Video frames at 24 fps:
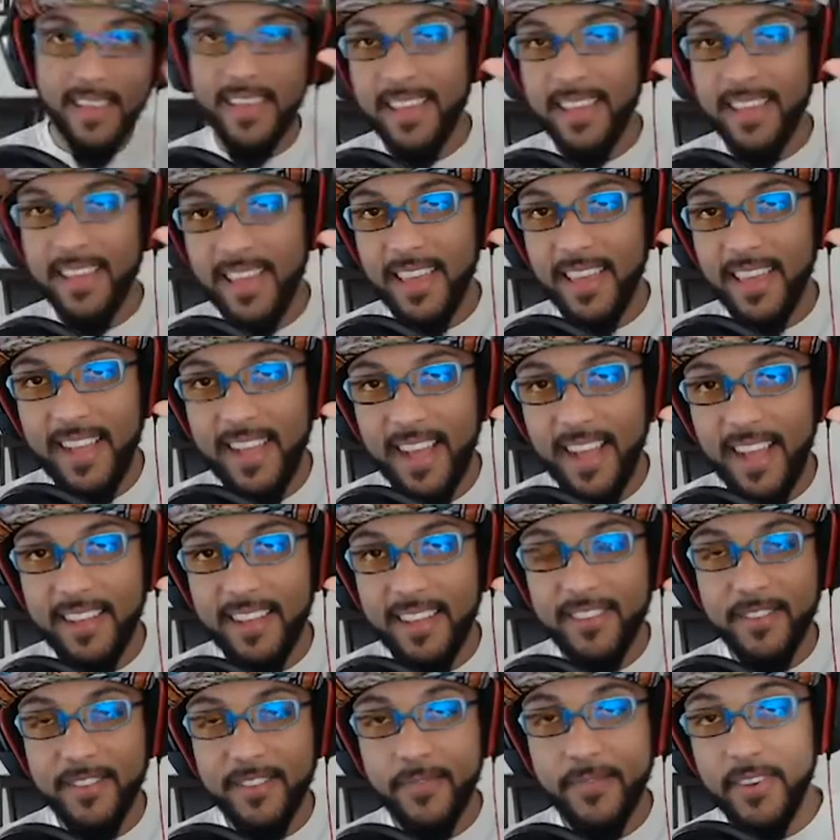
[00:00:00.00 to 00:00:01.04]
Hey guys,
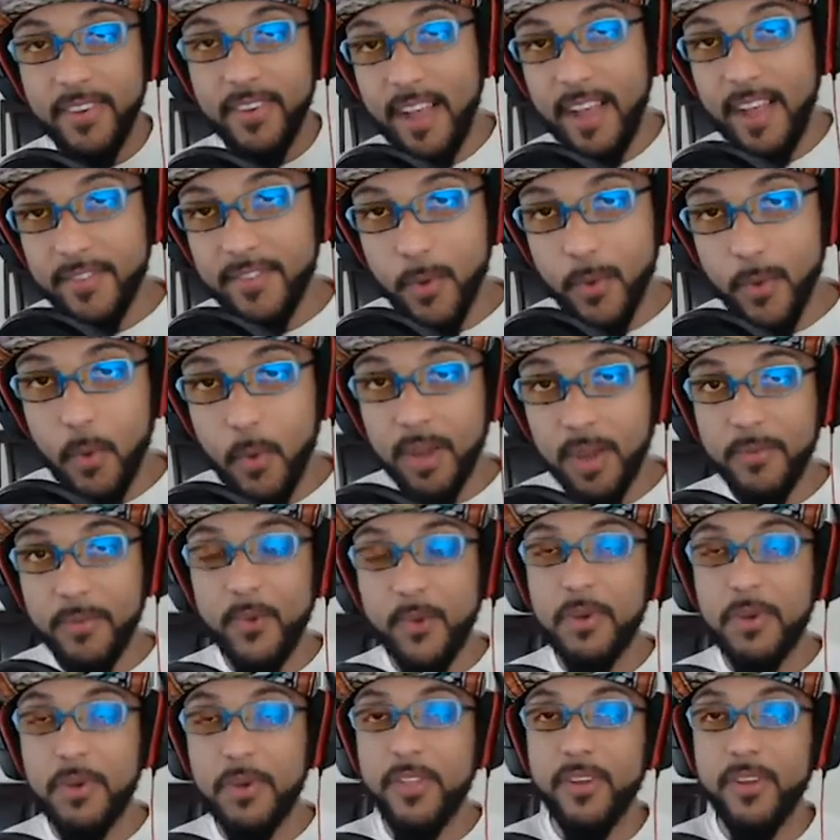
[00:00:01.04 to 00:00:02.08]
it's a philosopher. Welcome to
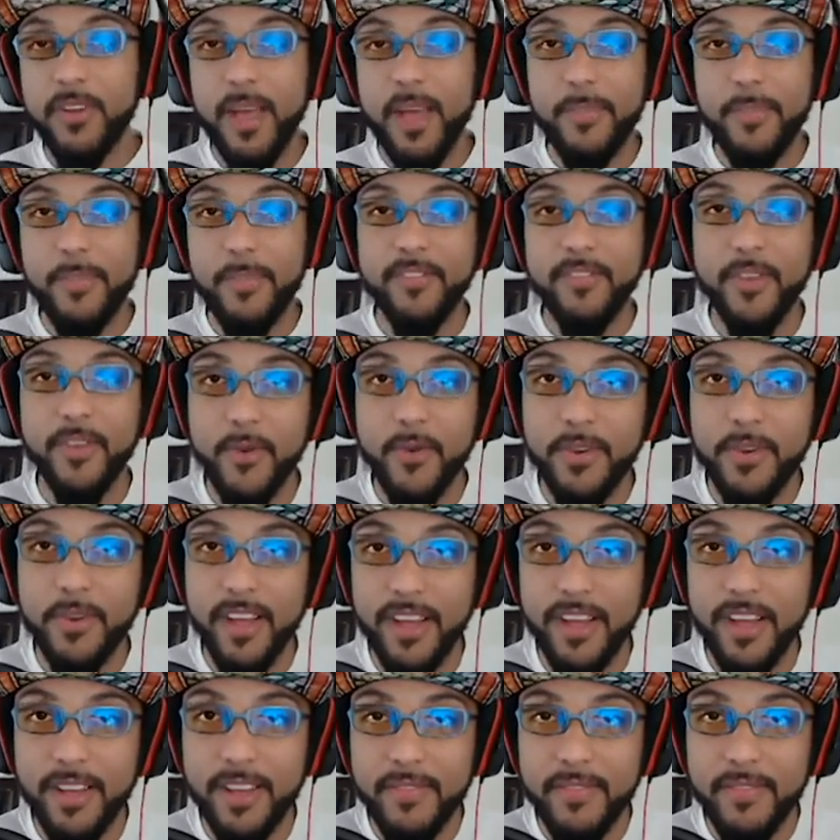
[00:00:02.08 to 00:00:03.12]
another episode
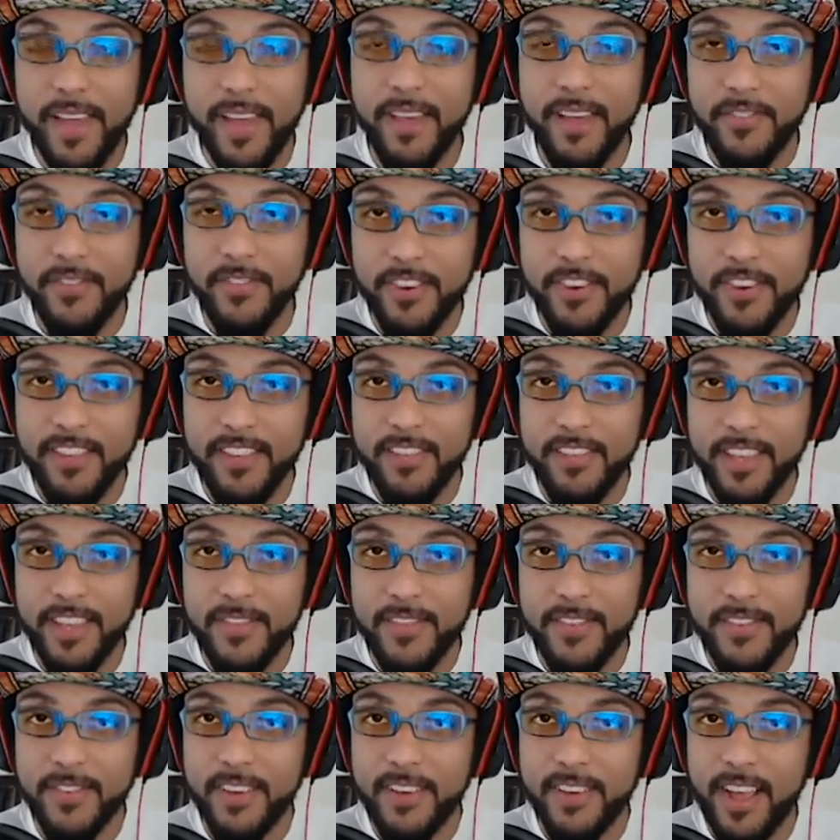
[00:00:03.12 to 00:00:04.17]
of FGC
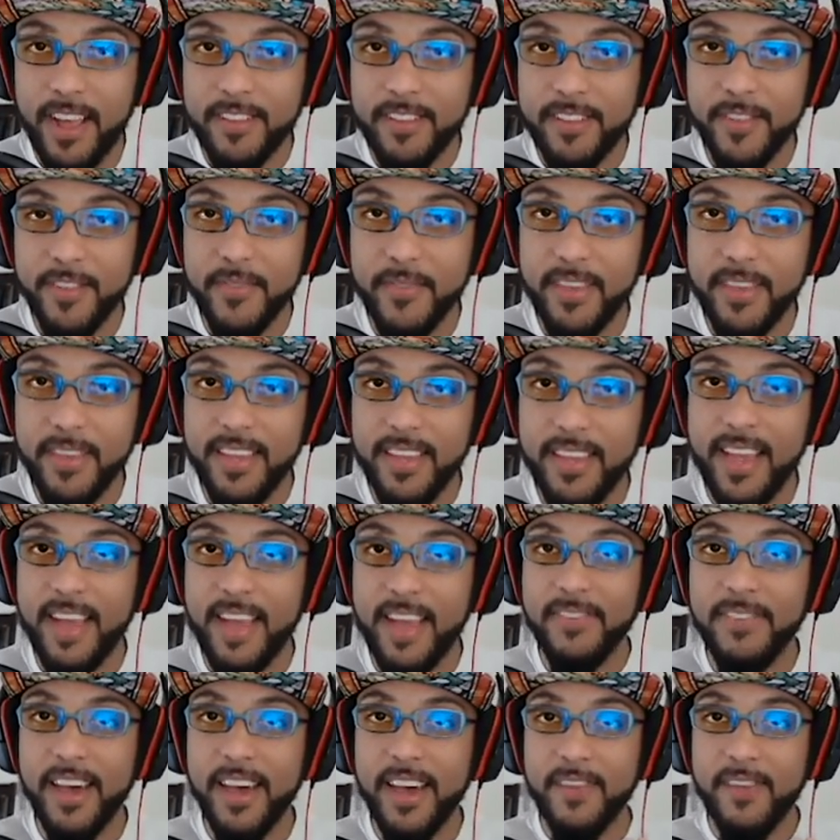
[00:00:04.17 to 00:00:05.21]
Philosophy. I've
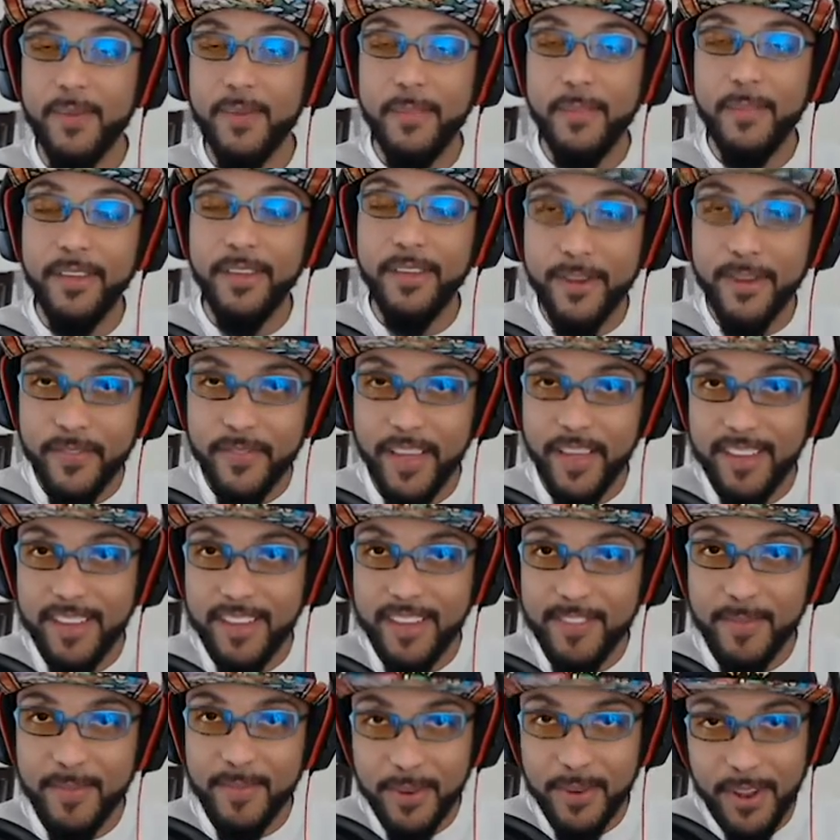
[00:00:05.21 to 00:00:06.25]
got a familiar face.
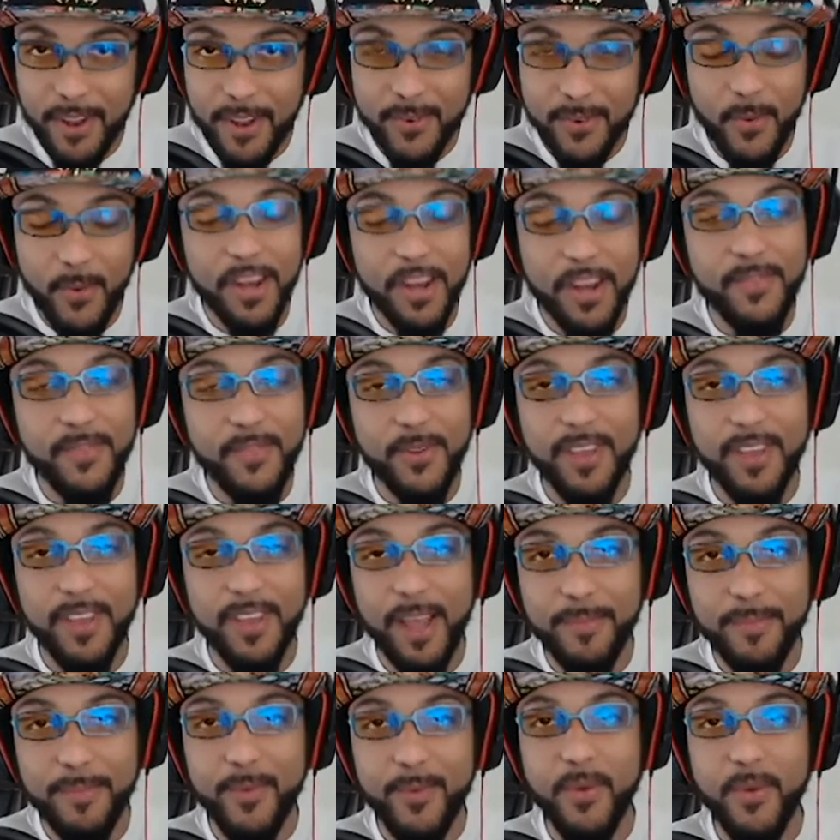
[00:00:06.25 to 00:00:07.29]
He's been on quite a few
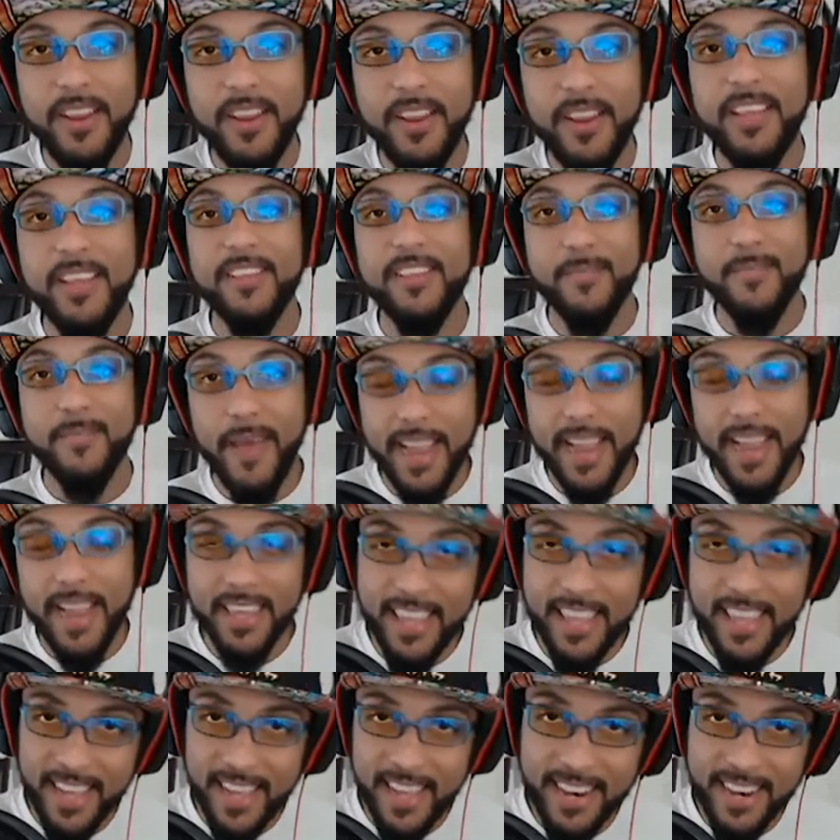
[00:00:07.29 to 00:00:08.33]
times already. He's back
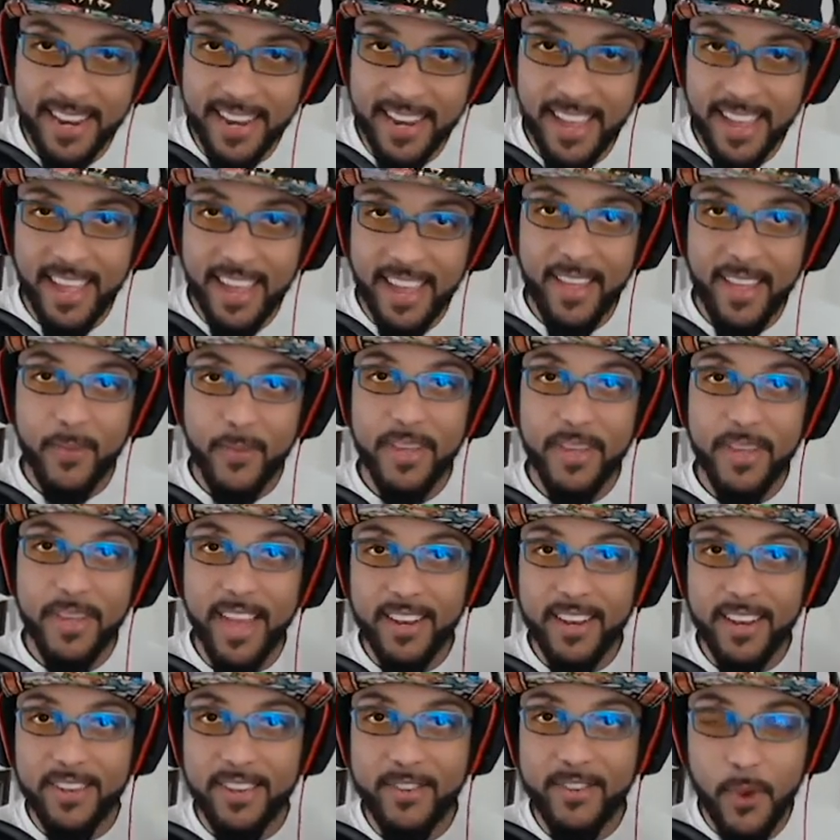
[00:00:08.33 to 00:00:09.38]
again. We
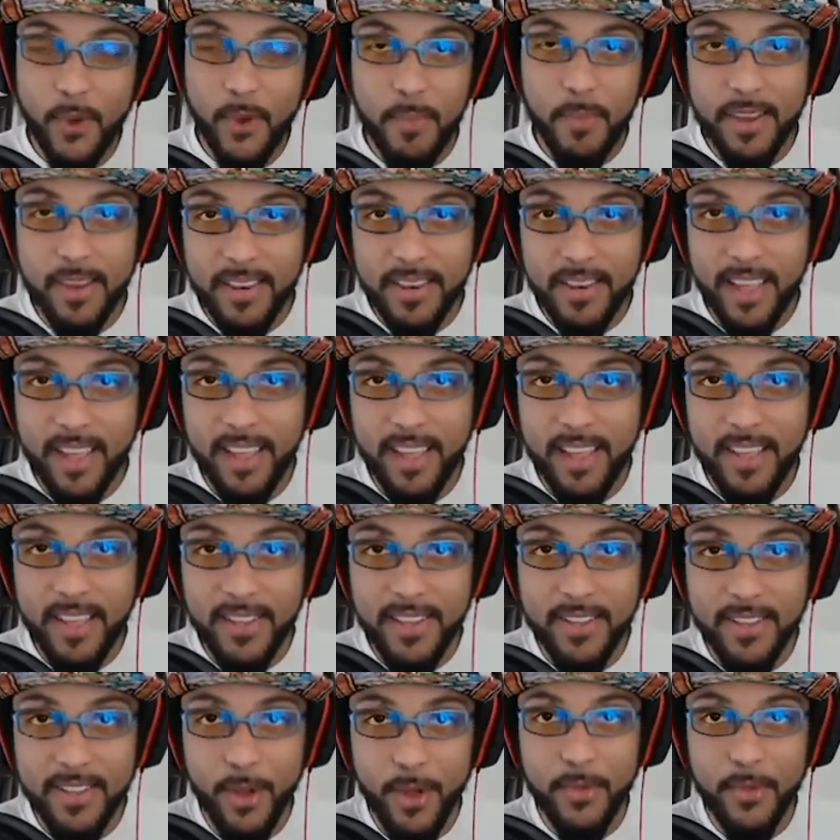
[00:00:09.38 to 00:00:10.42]
got Joe Monday,
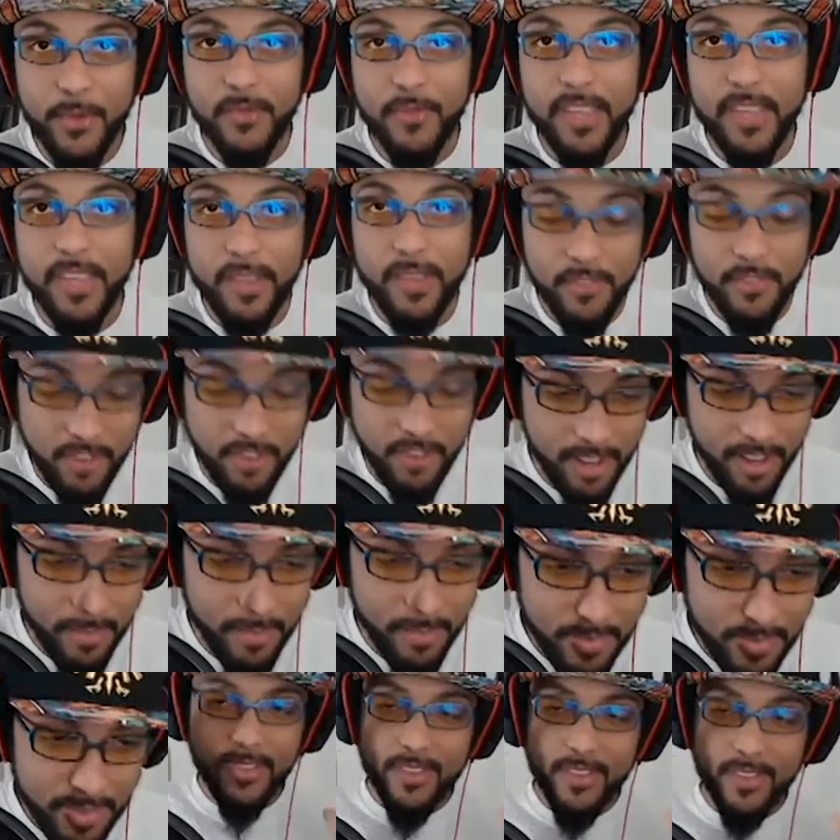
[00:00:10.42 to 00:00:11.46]
author of Gief's
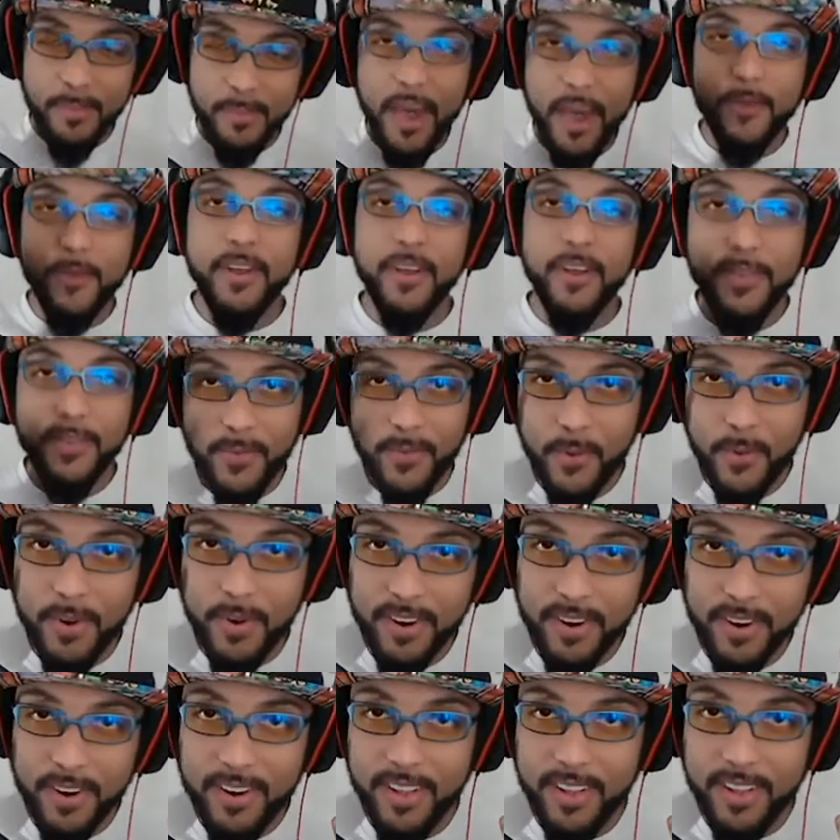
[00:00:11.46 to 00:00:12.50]
Gym, the moderator
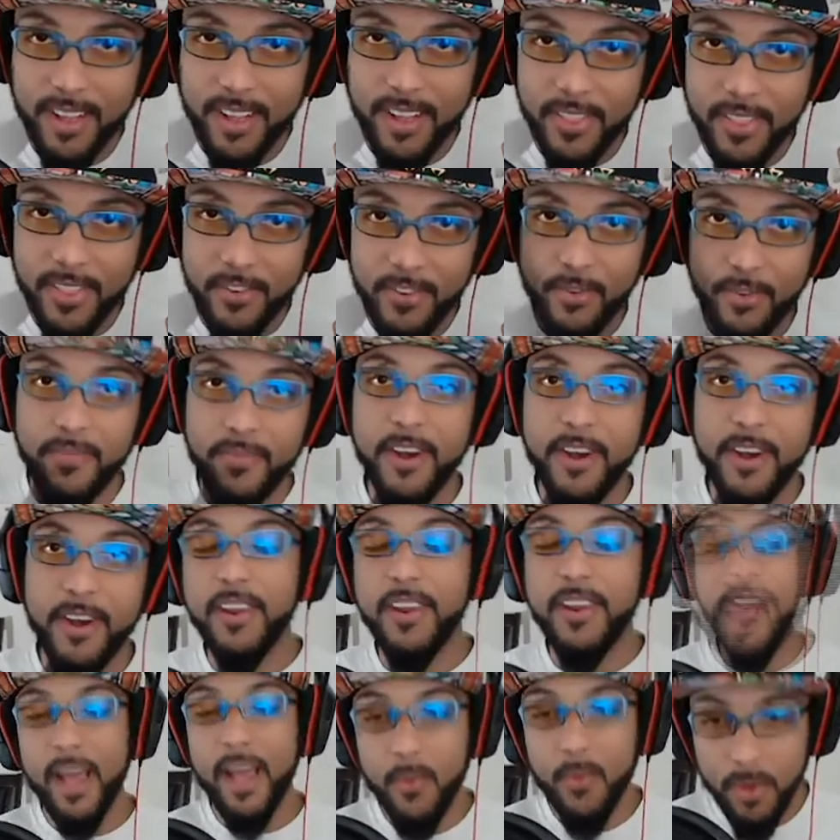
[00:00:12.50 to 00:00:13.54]
for the Street Fighter
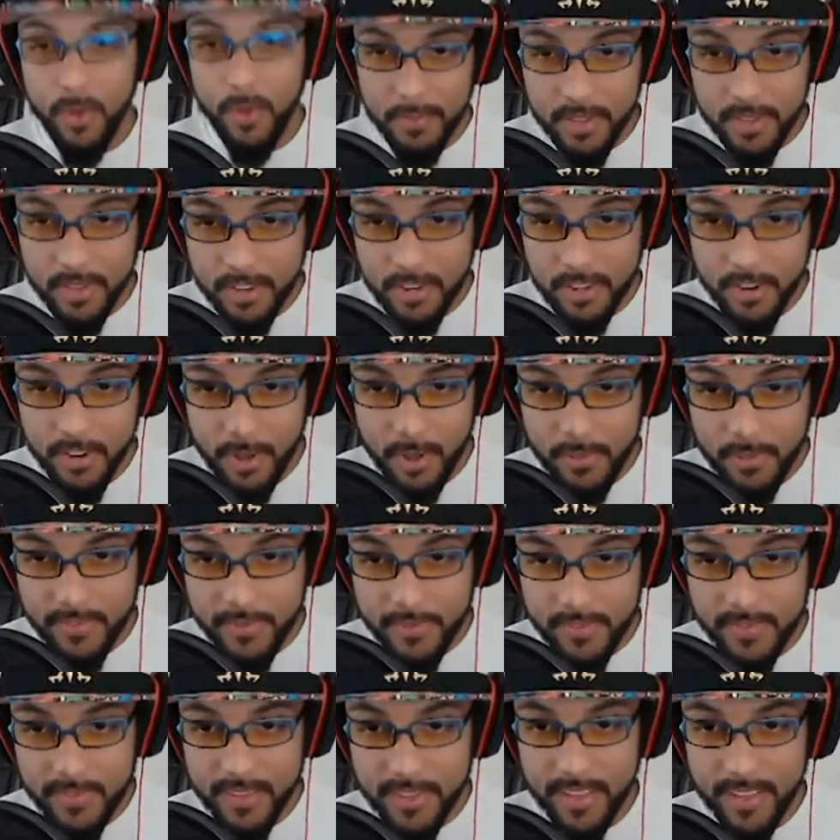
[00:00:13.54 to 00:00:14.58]
Reddit. Welcome to the show.
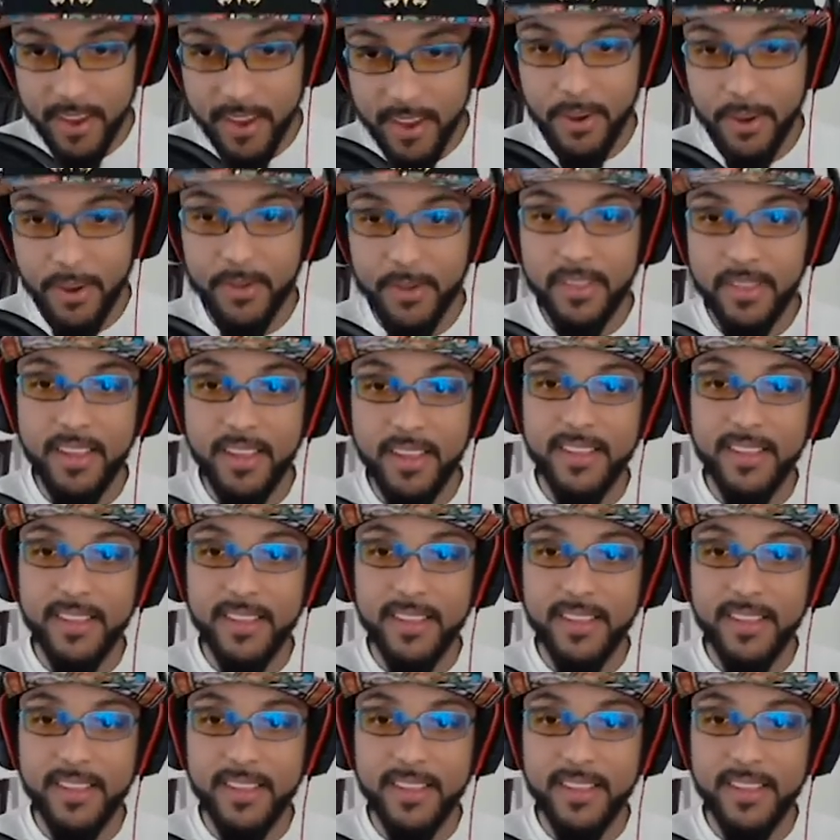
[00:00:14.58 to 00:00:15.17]
How are you doing today?